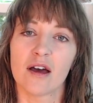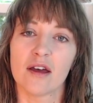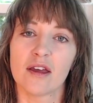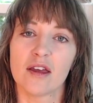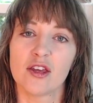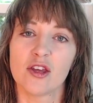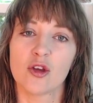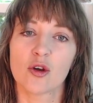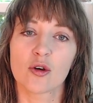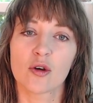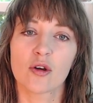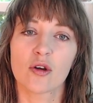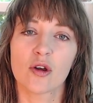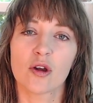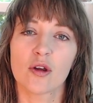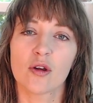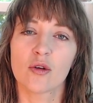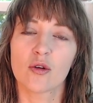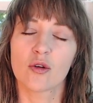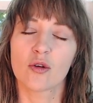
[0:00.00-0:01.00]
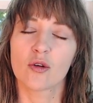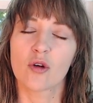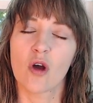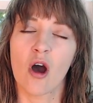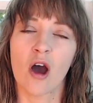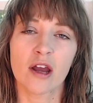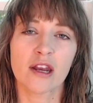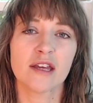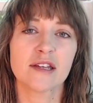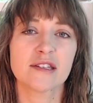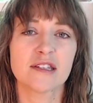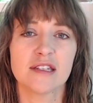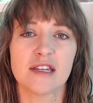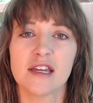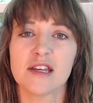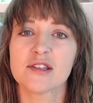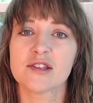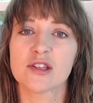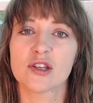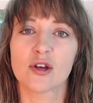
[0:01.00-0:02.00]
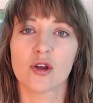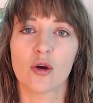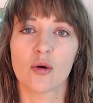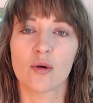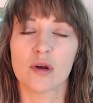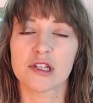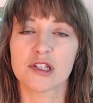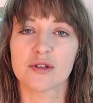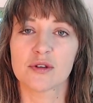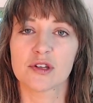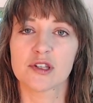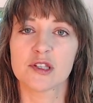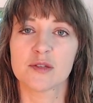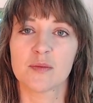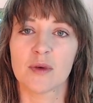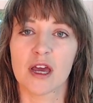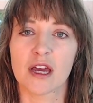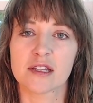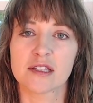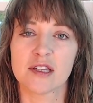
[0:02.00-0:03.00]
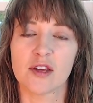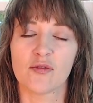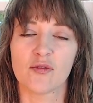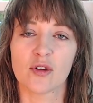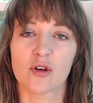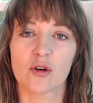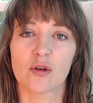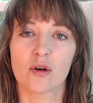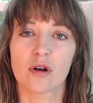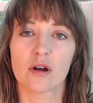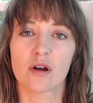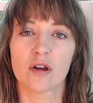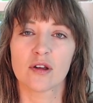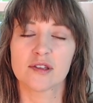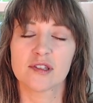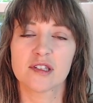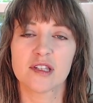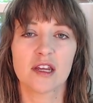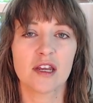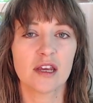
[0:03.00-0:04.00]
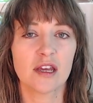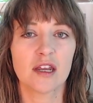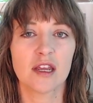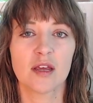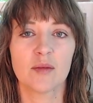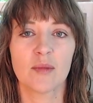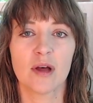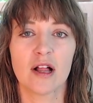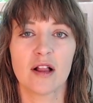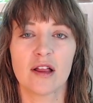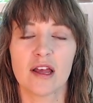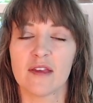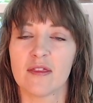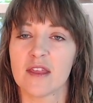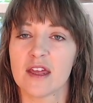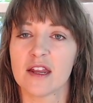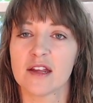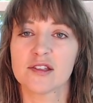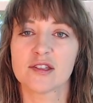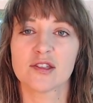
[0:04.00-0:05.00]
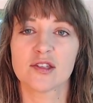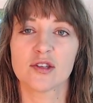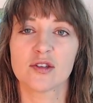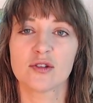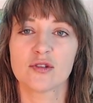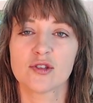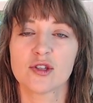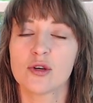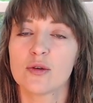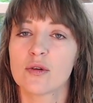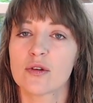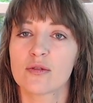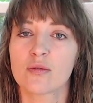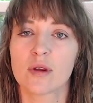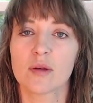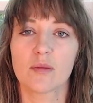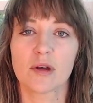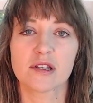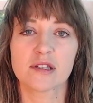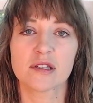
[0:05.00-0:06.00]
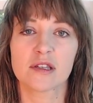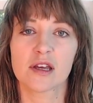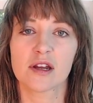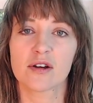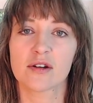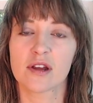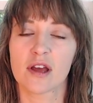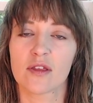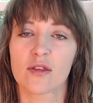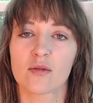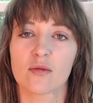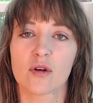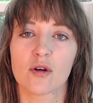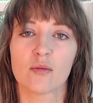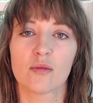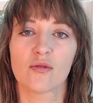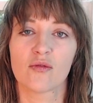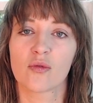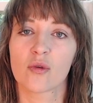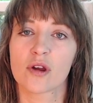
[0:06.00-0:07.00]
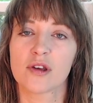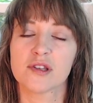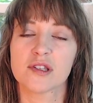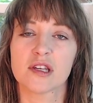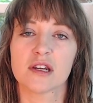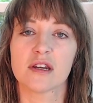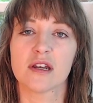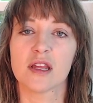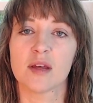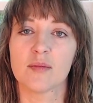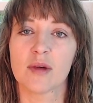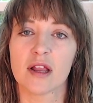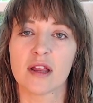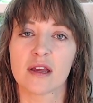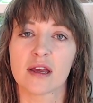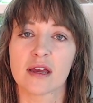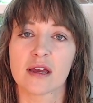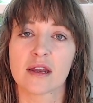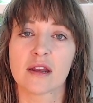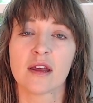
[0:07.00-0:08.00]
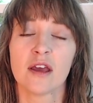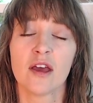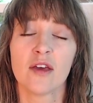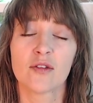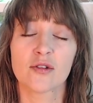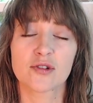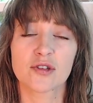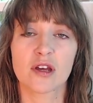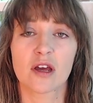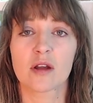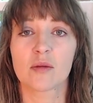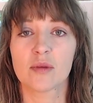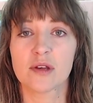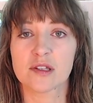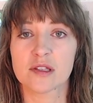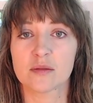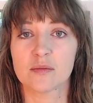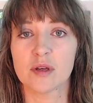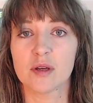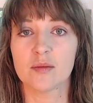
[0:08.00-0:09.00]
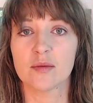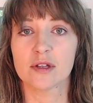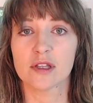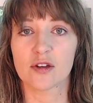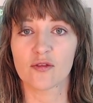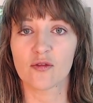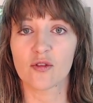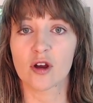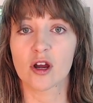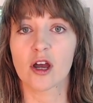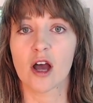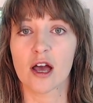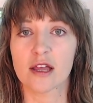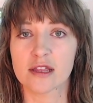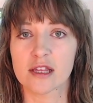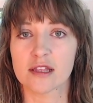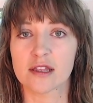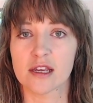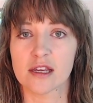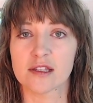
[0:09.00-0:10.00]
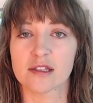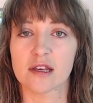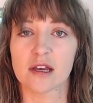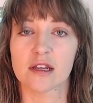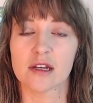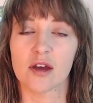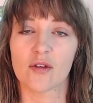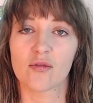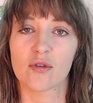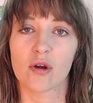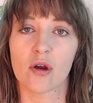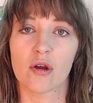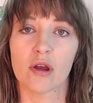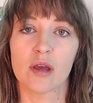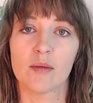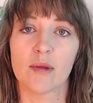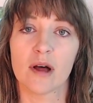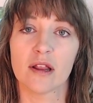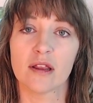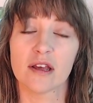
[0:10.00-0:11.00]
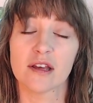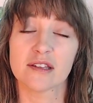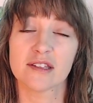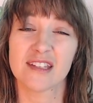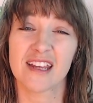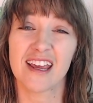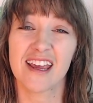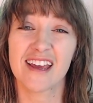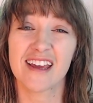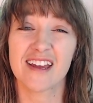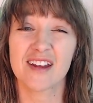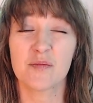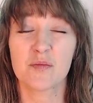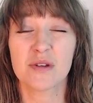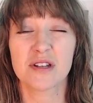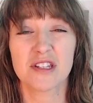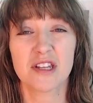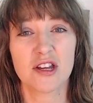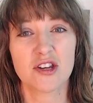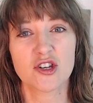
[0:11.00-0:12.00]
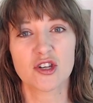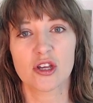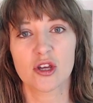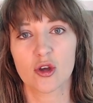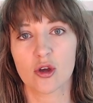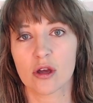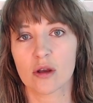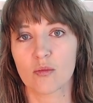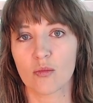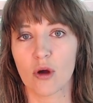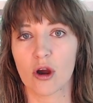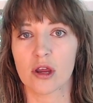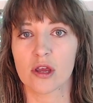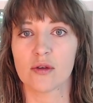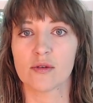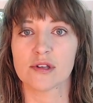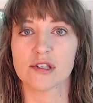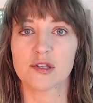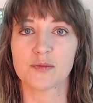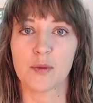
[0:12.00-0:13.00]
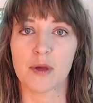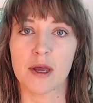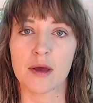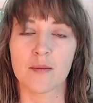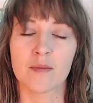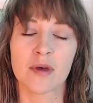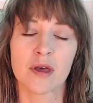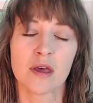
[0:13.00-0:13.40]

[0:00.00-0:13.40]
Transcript: Your audience needs to know what to expect. If you're sending an email and then it's 2 or 3 months later down the road before you send an email again, there's going to be some people that forgot that they signed up for your email list and potentially could mark you as spam.